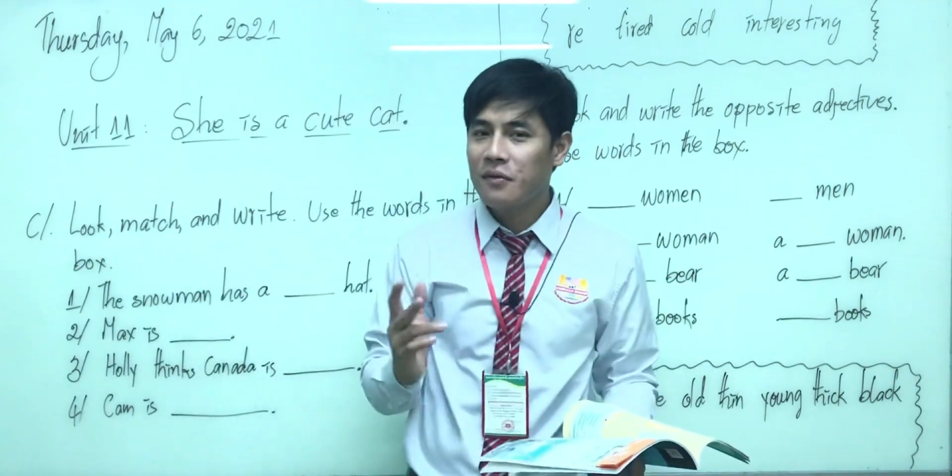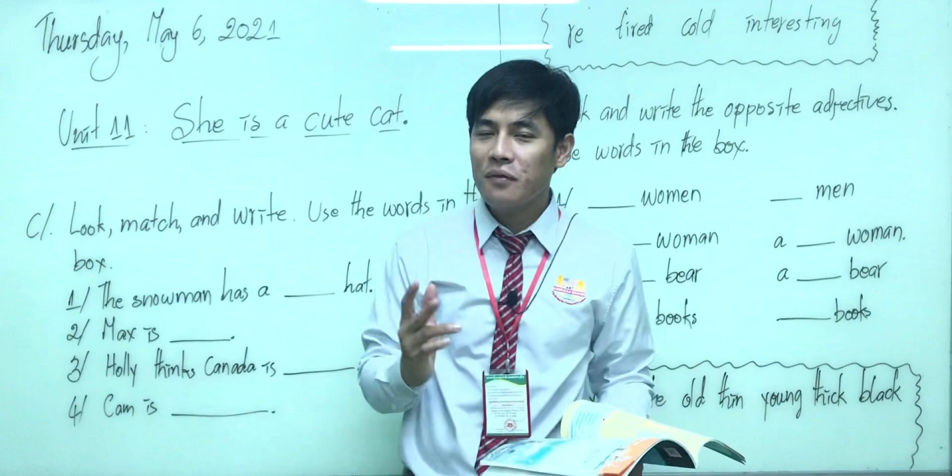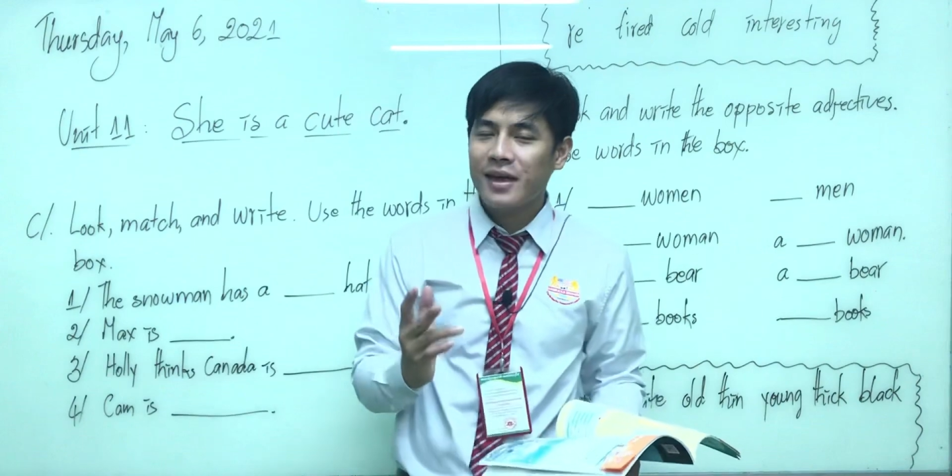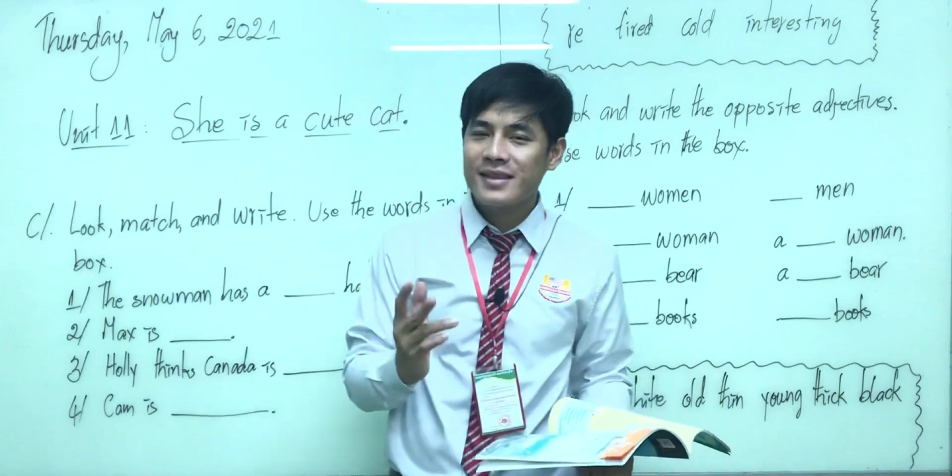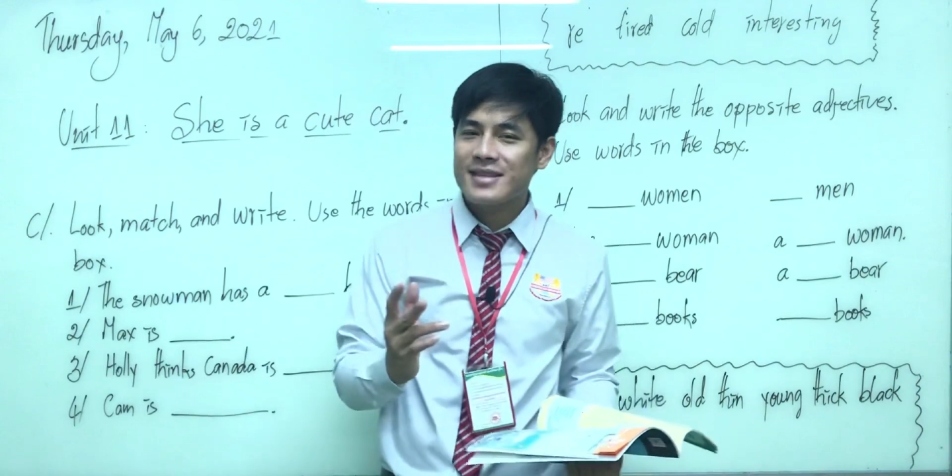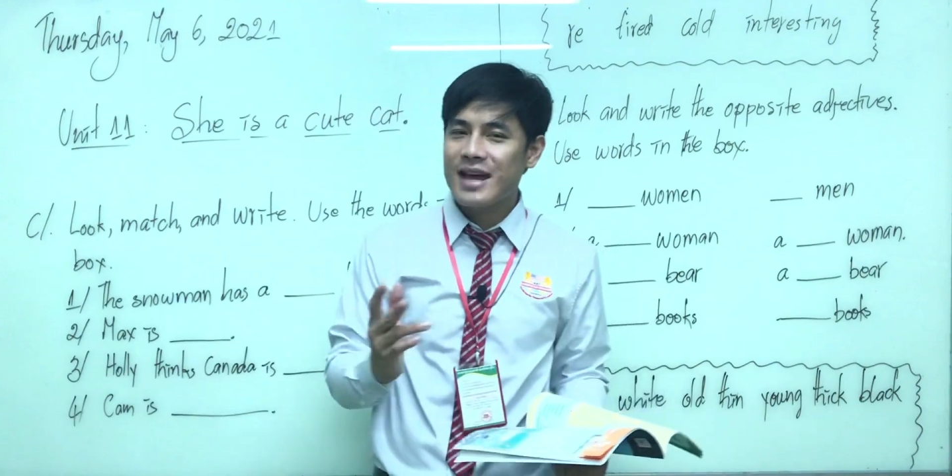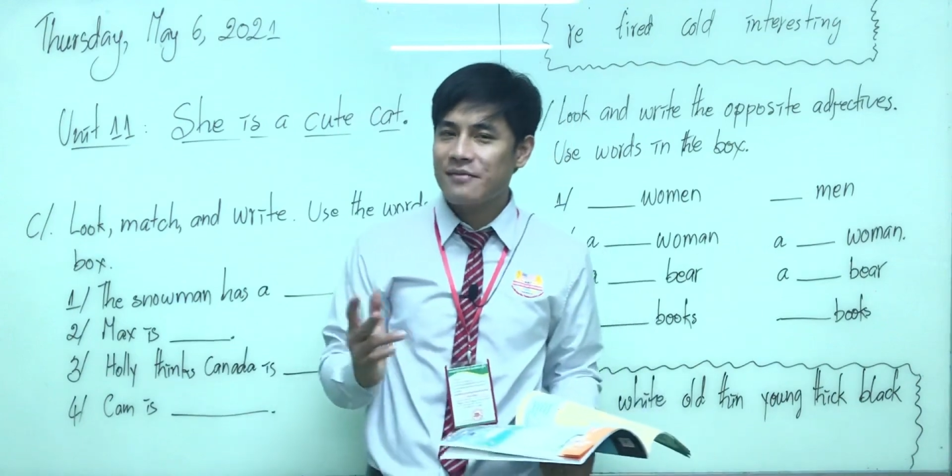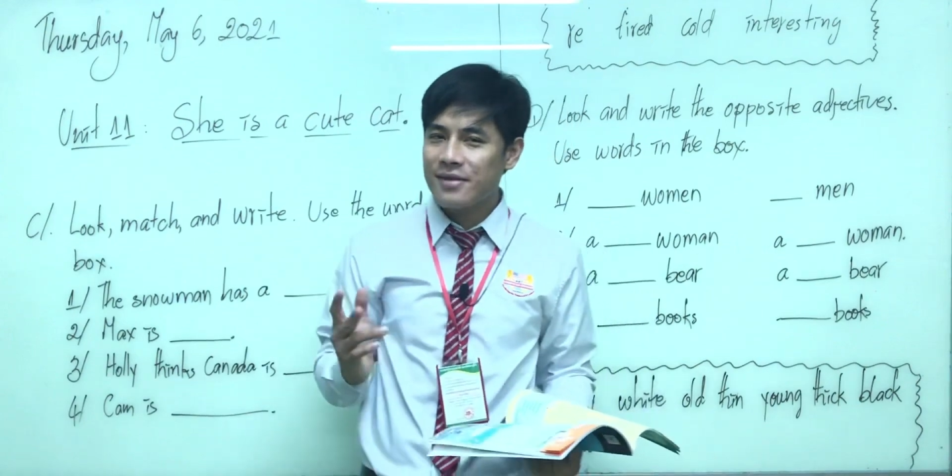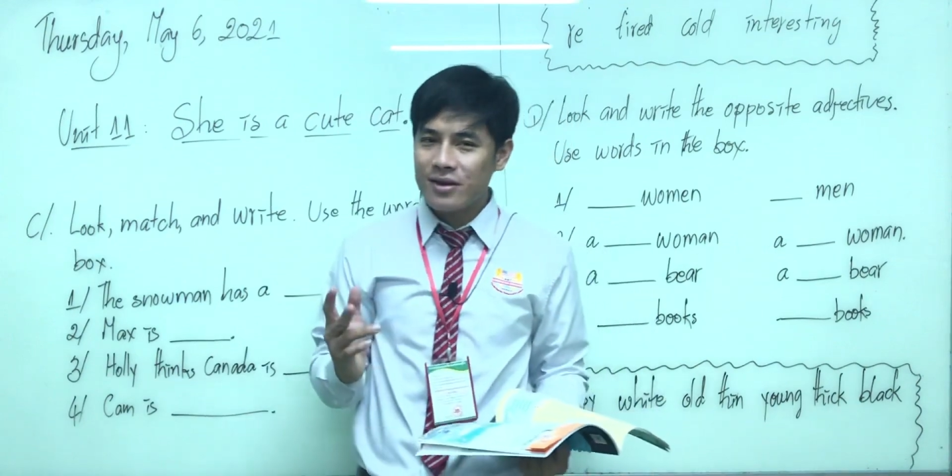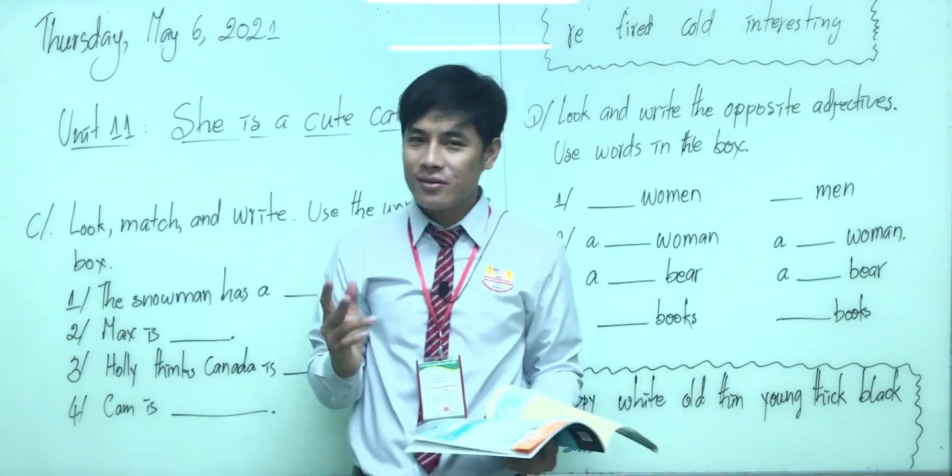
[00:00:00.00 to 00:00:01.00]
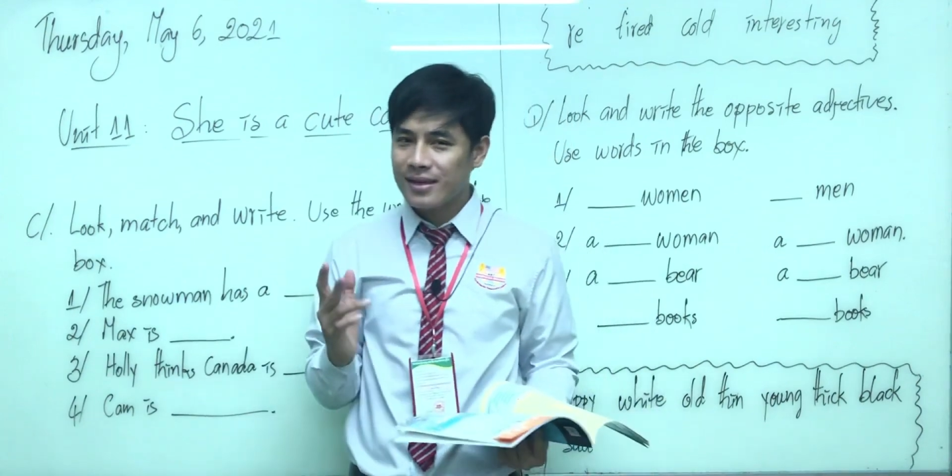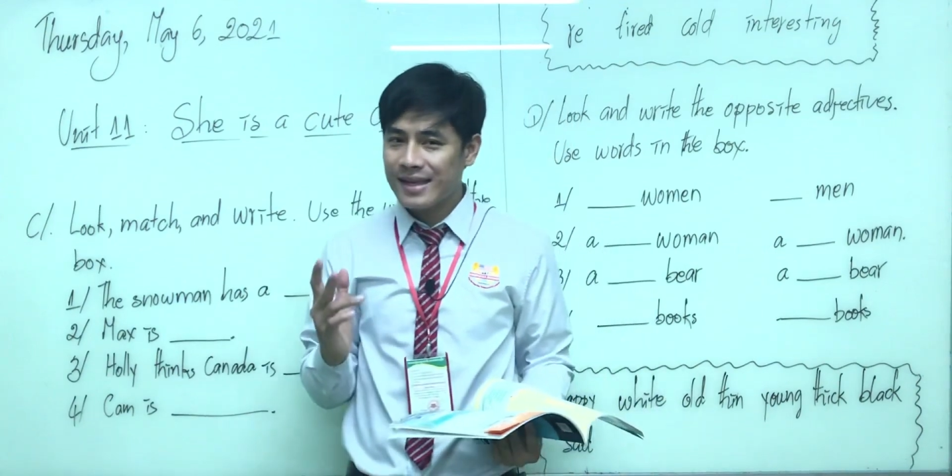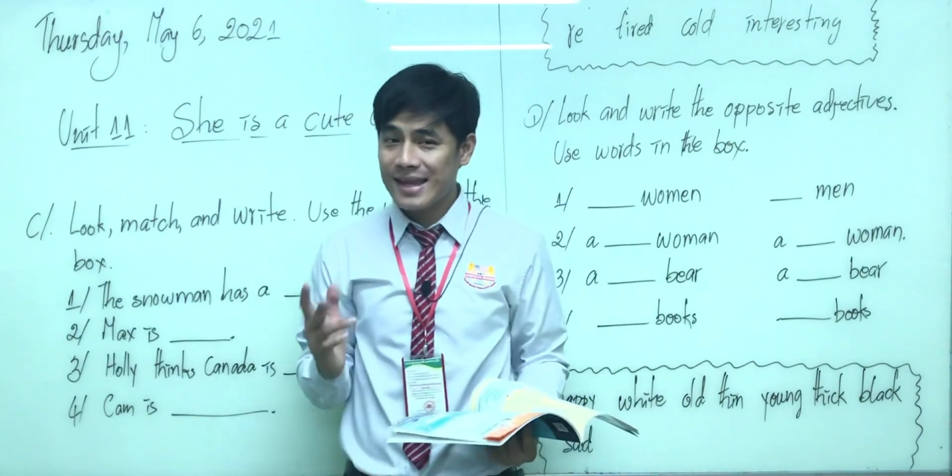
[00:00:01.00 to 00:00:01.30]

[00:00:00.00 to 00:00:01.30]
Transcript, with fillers: we get started doing